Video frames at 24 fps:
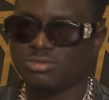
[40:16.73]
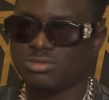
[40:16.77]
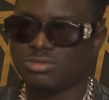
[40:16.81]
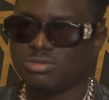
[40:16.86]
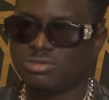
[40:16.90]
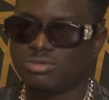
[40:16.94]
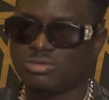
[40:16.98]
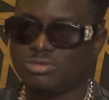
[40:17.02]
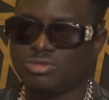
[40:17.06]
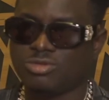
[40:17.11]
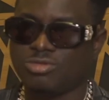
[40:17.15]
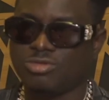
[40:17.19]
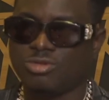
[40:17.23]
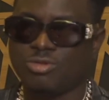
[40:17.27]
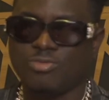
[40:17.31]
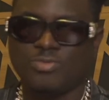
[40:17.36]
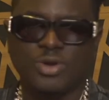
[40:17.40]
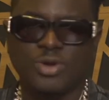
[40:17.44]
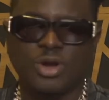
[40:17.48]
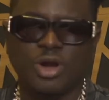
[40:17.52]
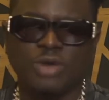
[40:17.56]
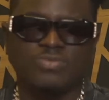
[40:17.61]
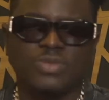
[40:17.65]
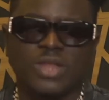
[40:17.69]
So
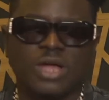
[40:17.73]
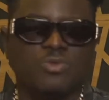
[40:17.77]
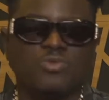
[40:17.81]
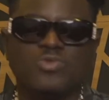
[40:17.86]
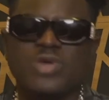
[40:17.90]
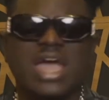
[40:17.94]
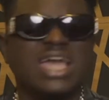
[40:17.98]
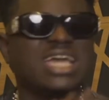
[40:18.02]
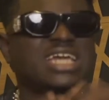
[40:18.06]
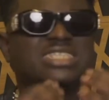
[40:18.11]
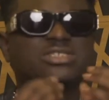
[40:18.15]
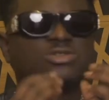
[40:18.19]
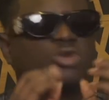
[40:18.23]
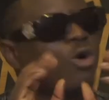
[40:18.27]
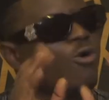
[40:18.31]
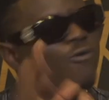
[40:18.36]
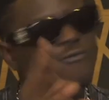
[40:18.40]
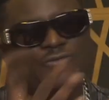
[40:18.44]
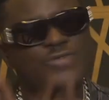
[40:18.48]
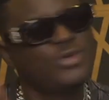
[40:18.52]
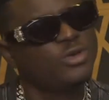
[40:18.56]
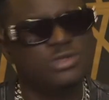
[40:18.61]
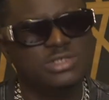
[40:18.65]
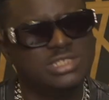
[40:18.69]
because it's
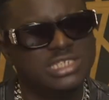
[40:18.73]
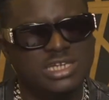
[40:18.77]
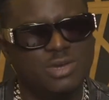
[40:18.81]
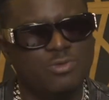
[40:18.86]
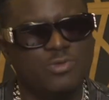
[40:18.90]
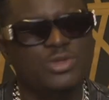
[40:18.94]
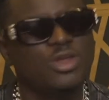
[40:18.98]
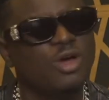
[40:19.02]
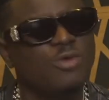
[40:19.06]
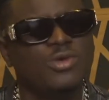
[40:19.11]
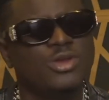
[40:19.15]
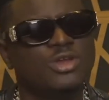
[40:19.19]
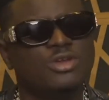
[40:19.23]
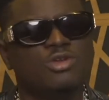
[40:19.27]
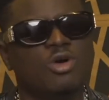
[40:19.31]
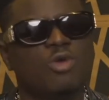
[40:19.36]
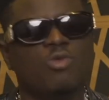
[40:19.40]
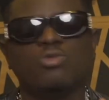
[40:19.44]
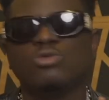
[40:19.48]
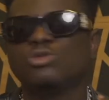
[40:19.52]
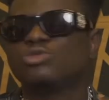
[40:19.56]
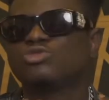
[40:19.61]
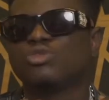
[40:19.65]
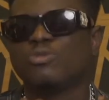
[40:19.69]
confusing, we don't really know
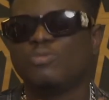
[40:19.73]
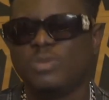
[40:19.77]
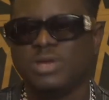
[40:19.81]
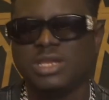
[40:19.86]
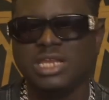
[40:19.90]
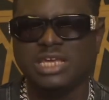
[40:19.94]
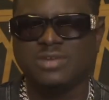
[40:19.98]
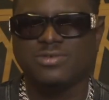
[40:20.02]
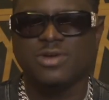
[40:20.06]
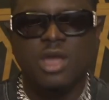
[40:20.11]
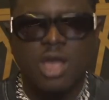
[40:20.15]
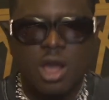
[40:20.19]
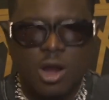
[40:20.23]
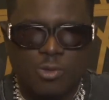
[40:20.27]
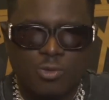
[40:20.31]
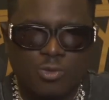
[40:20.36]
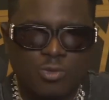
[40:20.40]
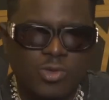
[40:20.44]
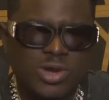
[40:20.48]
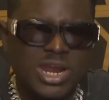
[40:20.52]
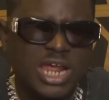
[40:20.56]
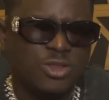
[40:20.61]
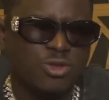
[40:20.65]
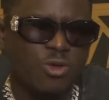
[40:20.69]
who to believe.
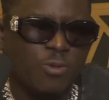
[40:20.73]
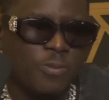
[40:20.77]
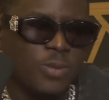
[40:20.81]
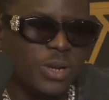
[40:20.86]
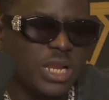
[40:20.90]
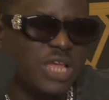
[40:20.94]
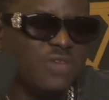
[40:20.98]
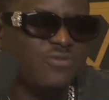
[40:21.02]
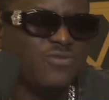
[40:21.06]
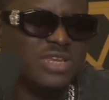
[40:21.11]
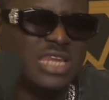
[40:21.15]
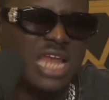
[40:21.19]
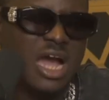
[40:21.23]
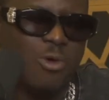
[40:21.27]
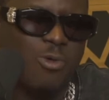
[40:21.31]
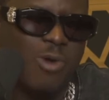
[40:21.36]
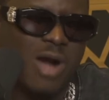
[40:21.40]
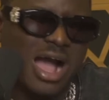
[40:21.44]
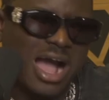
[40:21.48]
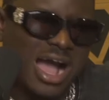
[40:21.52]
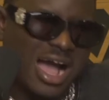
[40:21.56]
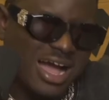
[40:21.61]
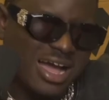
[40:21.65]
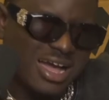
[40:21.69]
Whether to believe in
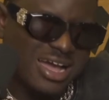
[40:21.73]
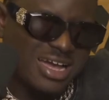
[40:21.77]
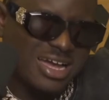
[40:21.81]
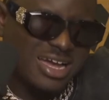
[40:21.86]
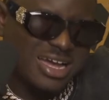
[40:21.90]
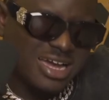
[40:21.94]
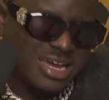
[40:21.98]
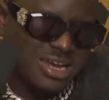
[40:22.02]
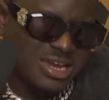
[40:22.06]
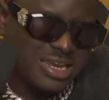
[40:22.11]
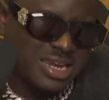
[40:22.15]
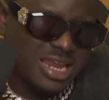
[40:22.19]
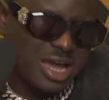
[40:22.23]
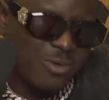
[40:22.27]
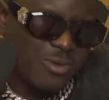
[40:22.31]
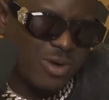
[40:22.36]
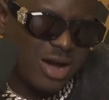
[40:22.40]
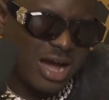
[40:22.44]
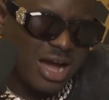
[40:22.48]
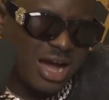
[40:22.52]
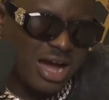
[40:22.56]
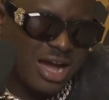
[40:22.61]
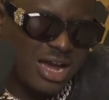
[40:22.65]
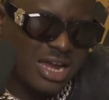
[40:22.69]

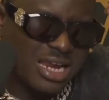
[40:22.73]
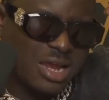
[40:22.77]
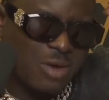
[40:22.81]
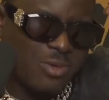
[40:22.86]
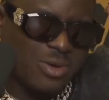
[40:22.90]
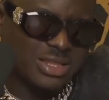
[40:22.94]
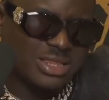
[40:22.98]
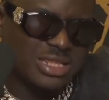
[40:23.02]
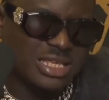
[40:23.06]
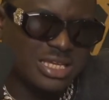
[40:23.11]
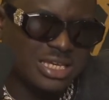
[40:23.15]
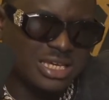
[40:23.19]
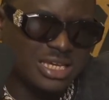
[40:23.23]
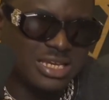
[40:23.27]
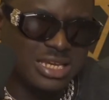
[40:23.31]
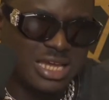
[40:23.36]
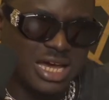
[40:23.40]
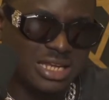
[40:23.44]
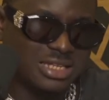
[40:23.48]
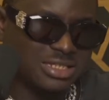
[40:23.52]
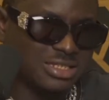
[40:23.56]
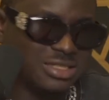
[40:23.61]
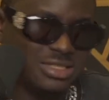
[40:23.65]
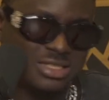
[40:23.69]
our thinking
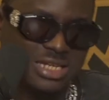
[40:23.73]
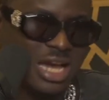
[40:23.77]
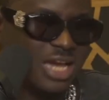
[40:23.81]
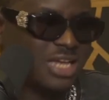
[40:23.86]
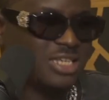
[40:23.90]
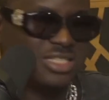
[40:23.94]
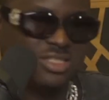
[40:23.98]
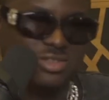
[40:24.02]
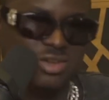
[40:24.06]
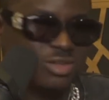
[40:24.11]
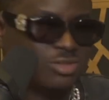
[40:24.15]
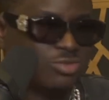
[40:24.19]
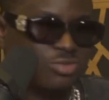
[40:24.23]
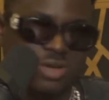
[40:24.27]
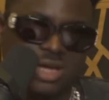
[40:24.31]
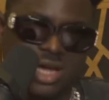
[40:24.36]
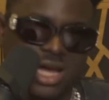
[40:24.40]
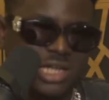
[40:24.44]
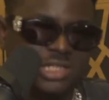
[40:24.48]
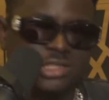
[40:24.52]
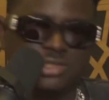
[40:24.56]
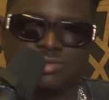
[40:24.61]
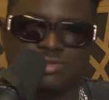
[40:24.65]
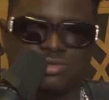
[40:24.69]
that there isn't us to
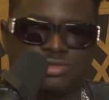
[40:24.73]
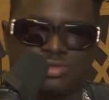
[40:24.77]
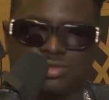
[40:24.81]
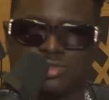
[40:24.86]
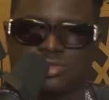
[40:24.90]
catch cruise,